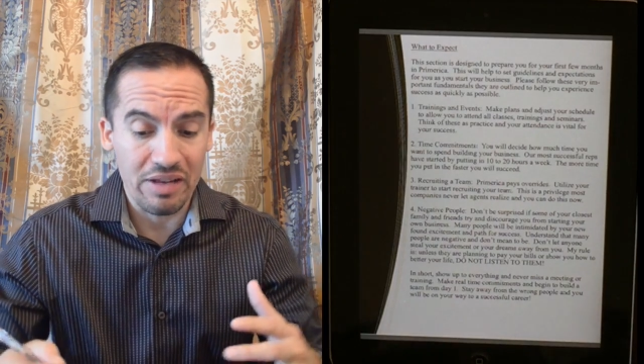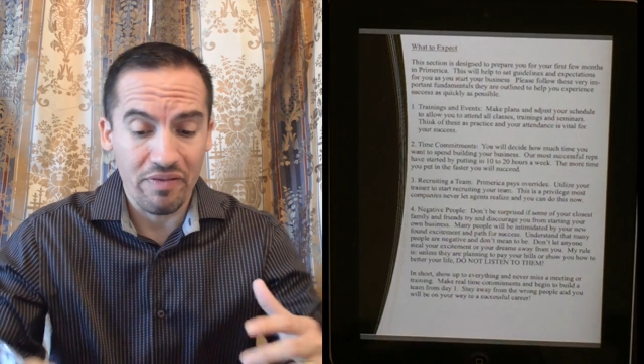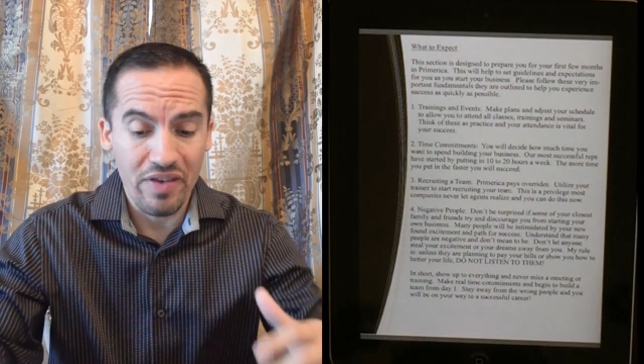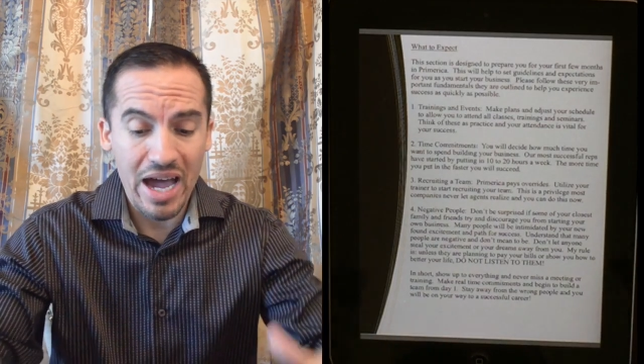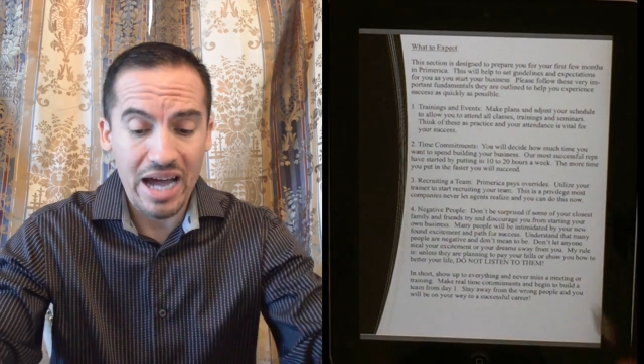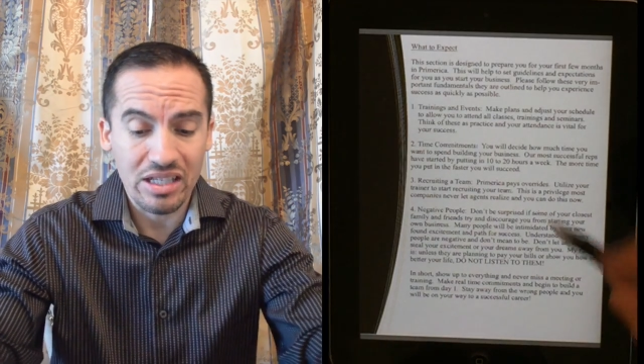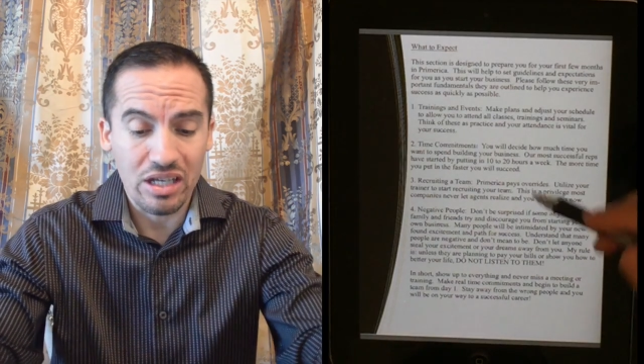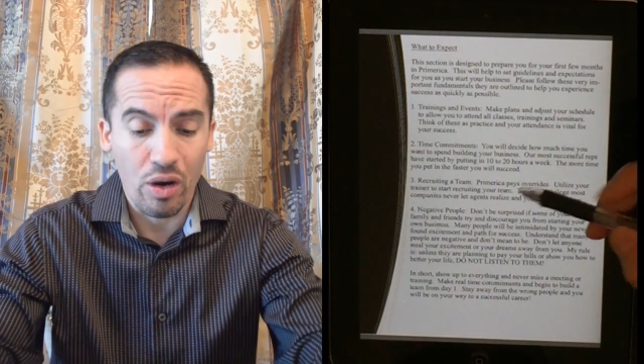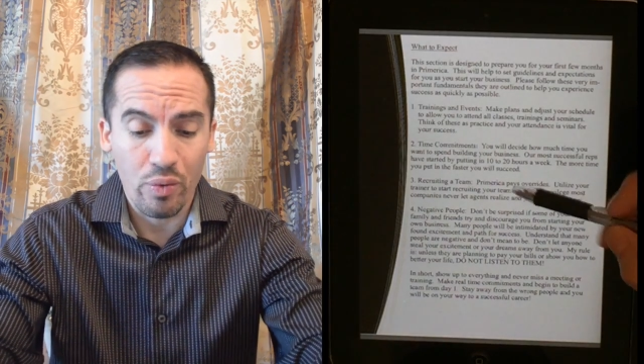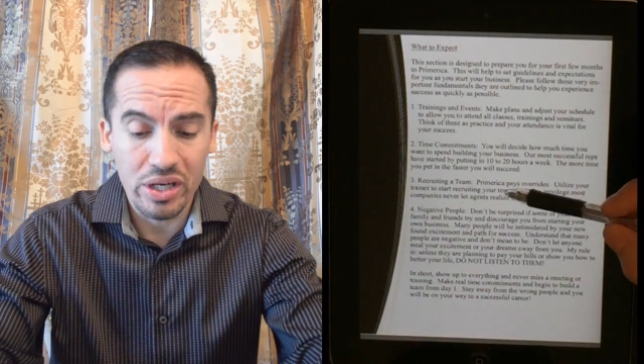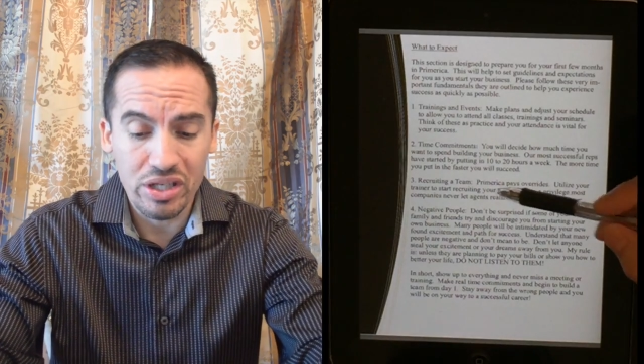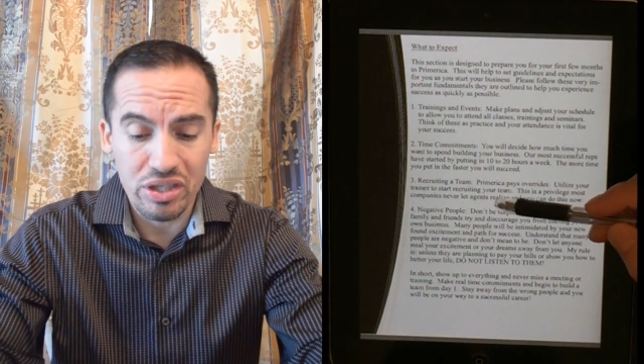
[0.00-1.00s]
In fact, I'll
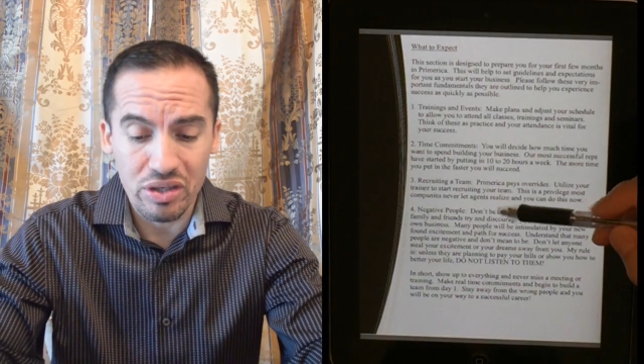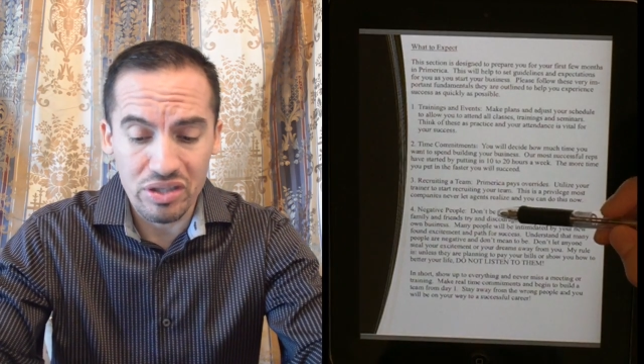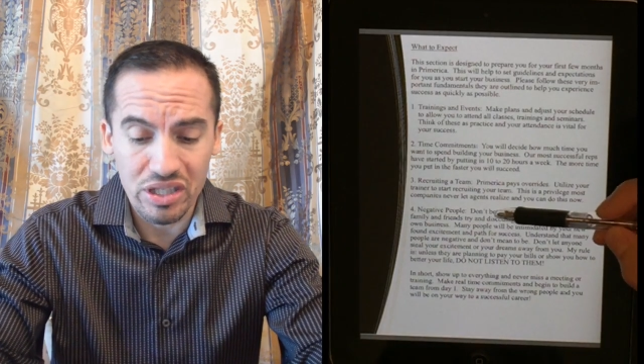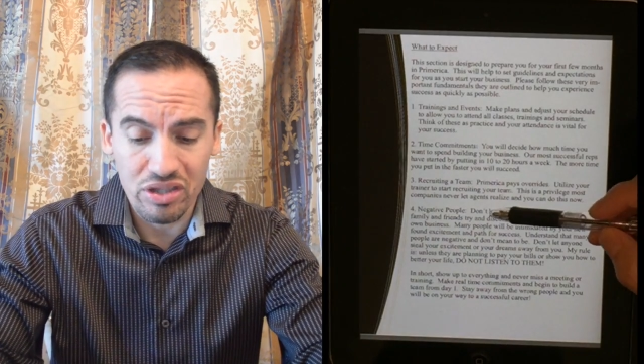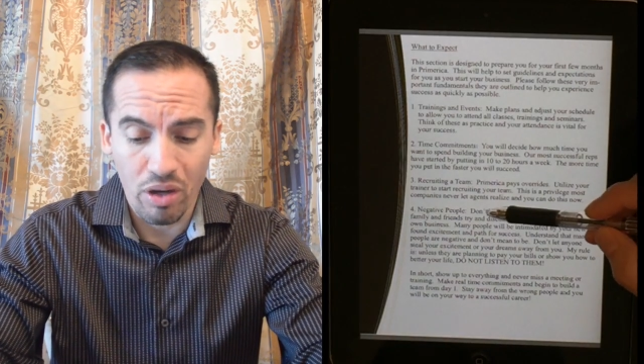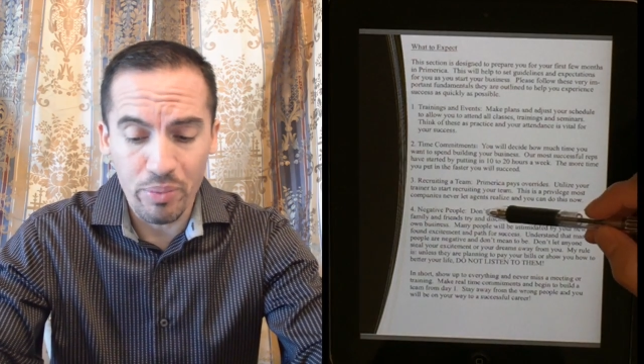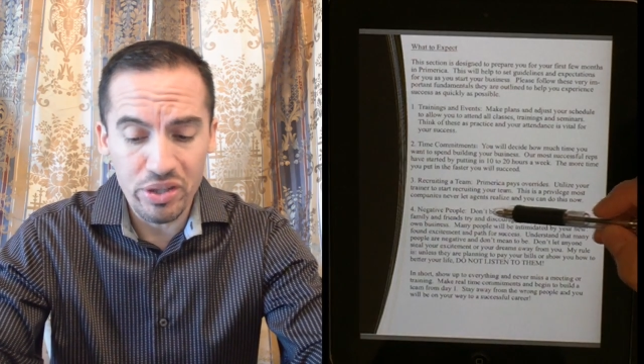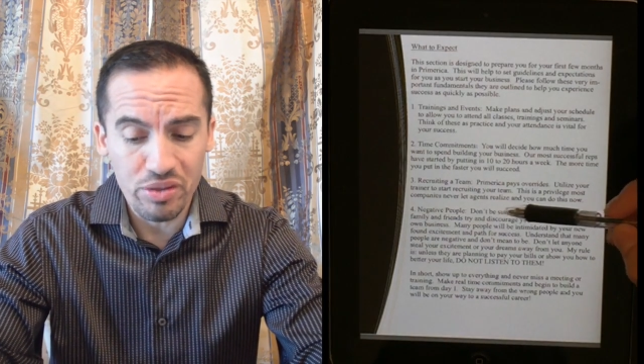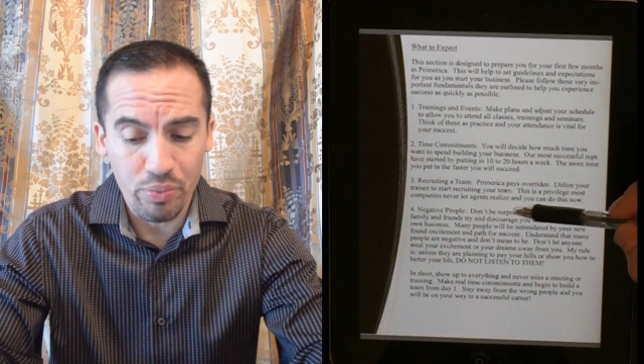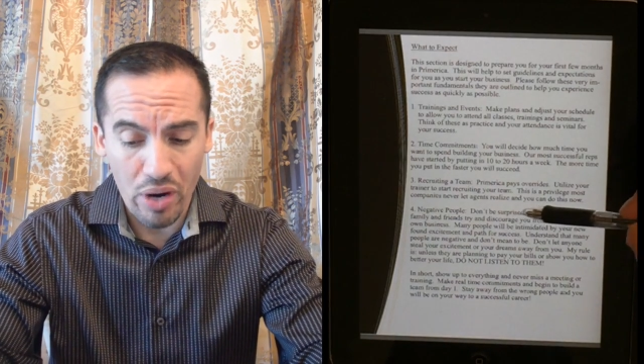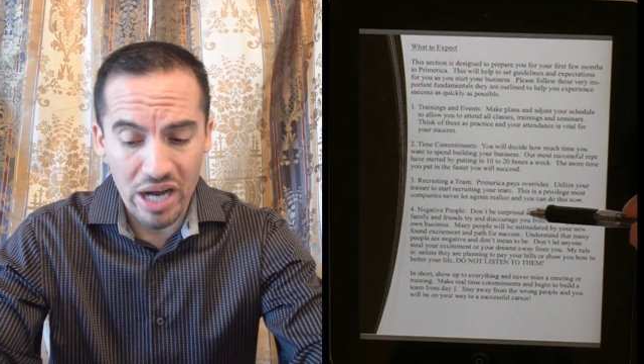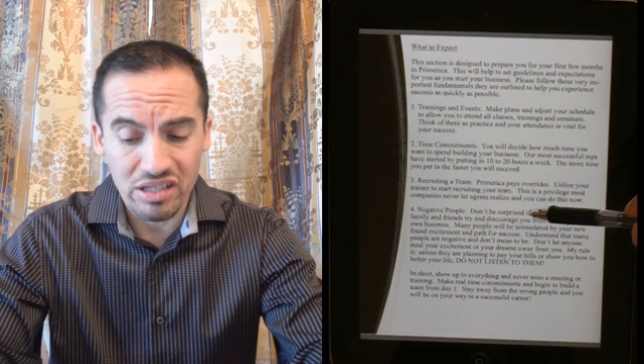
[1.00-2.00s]
read it to you. It says, "Don't be
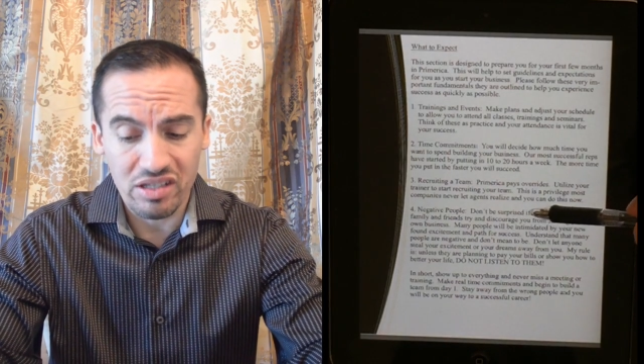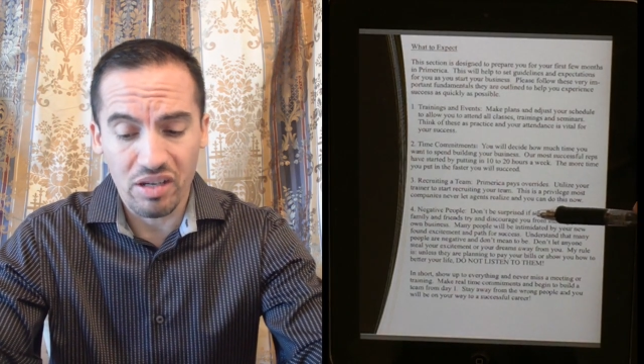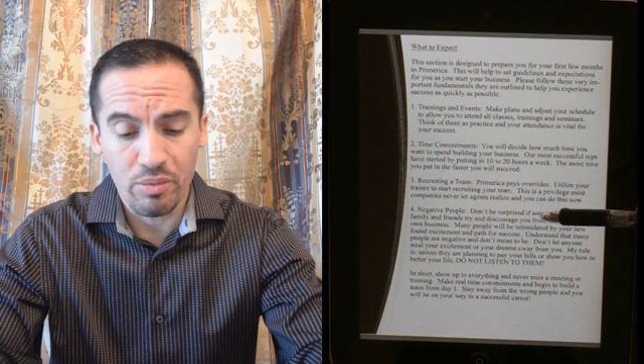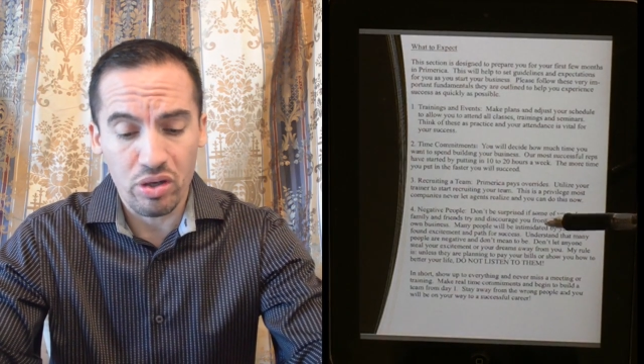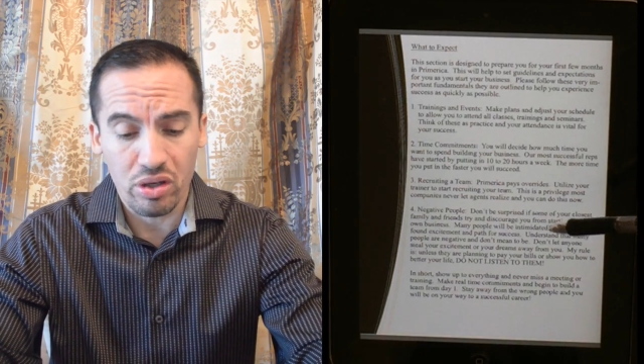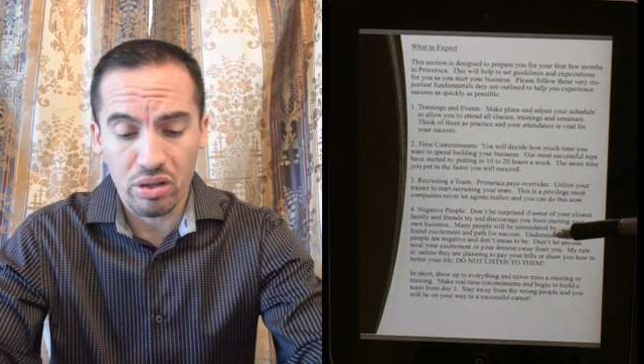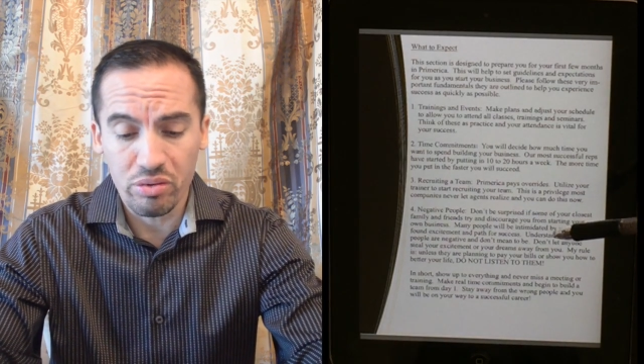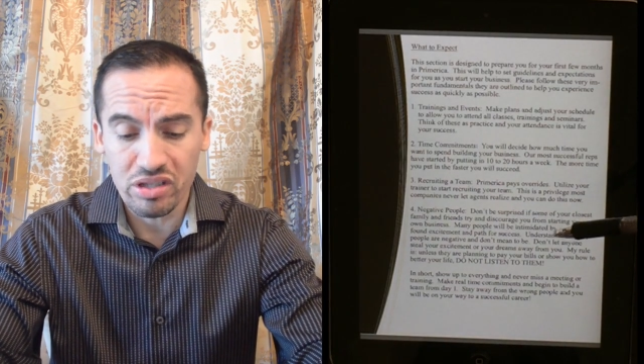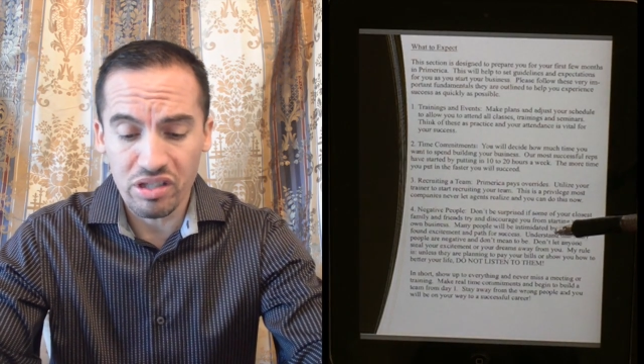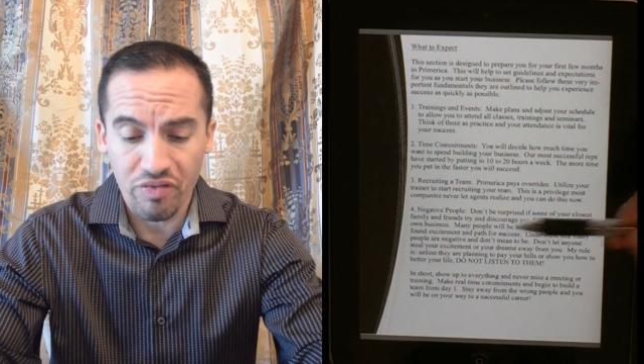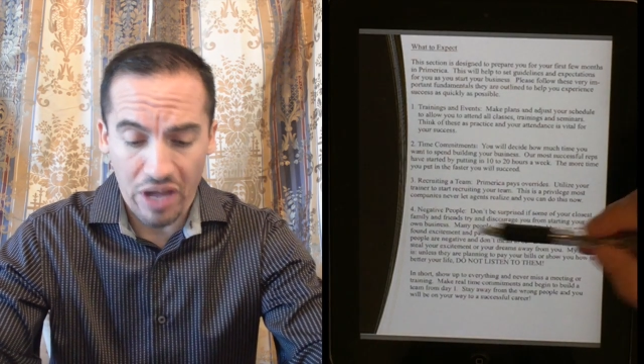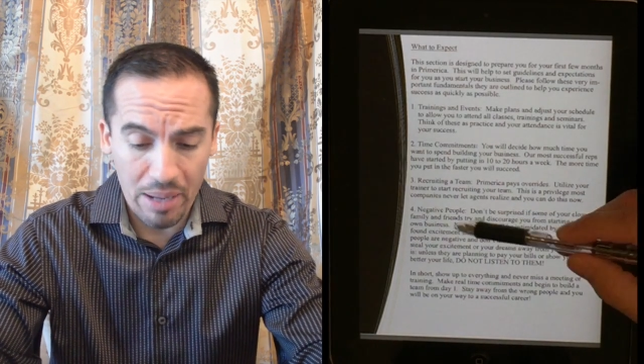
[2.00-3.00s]
surprised that some of your
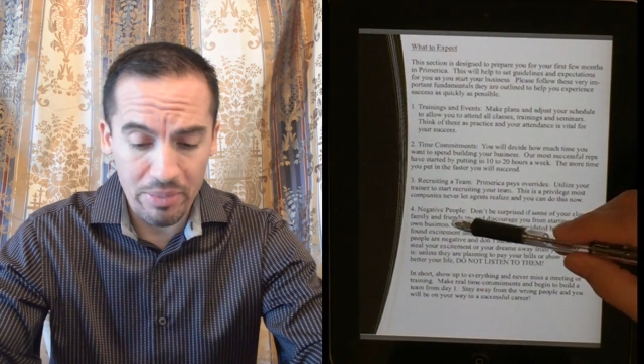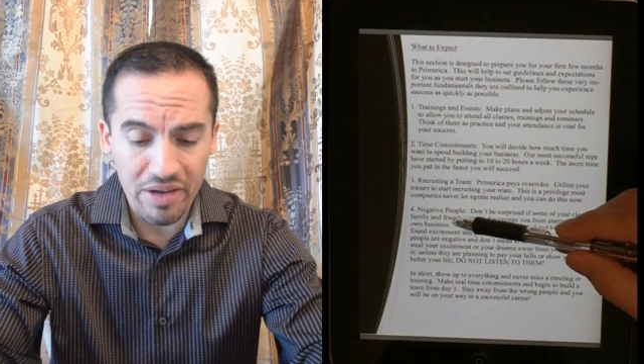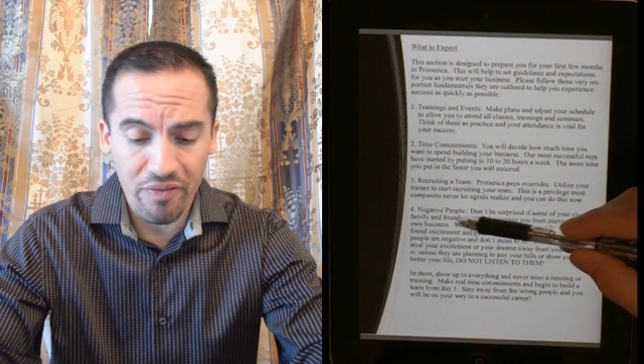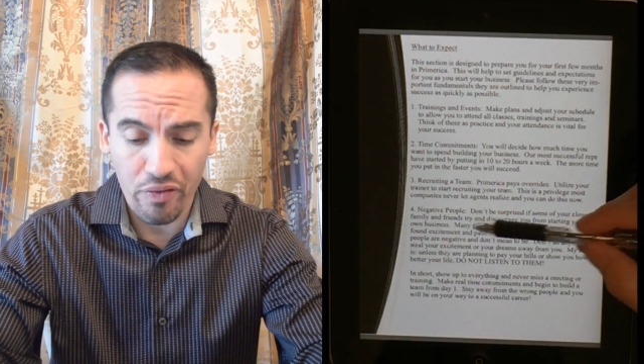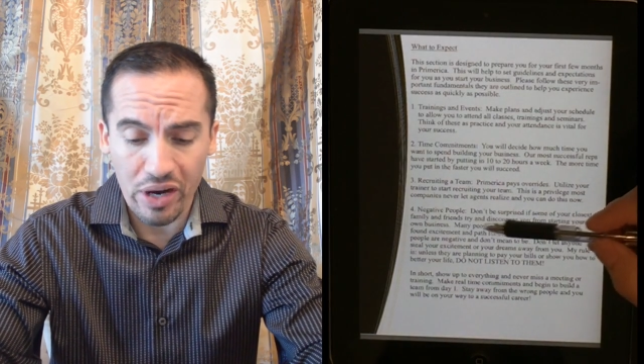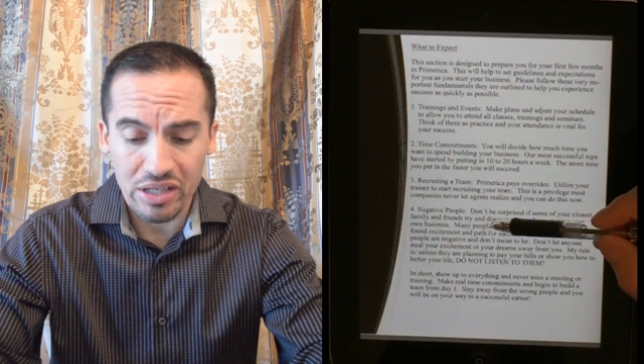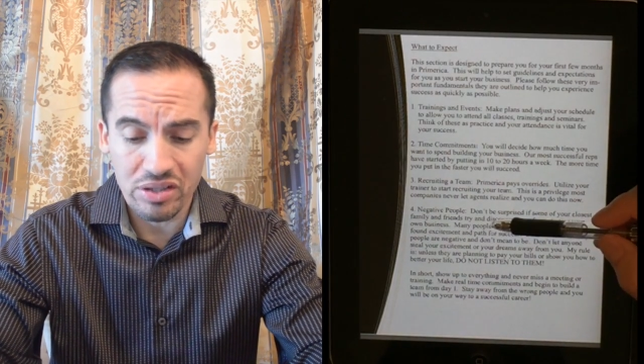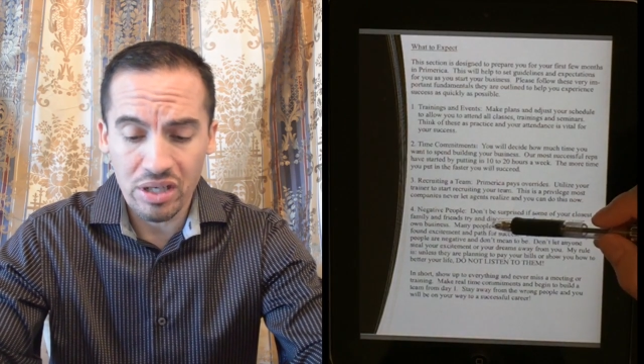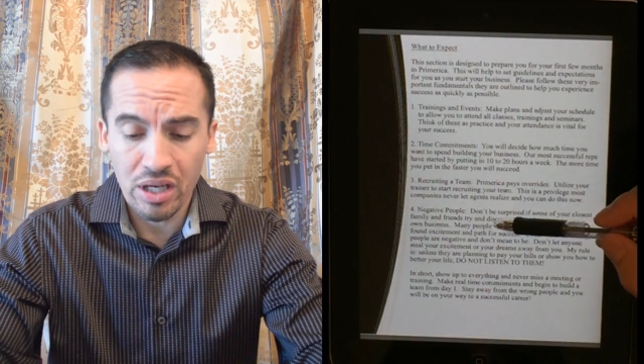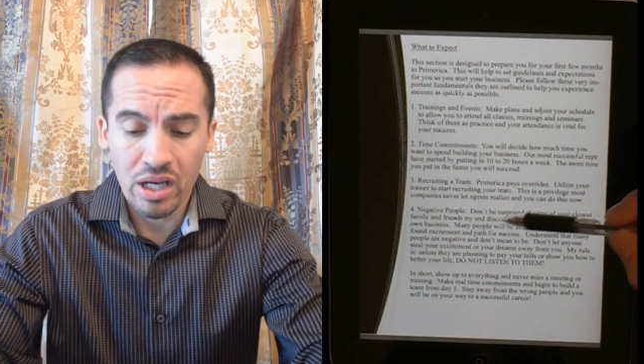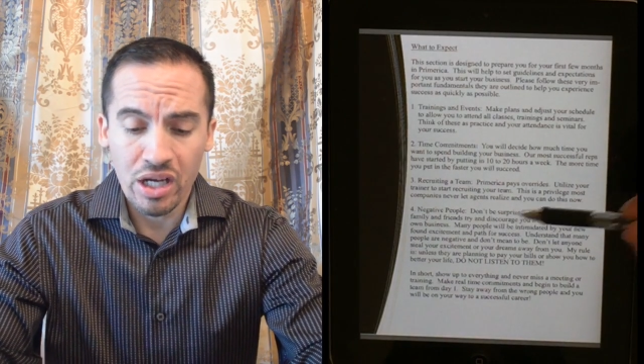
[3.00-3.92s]
closest family and friends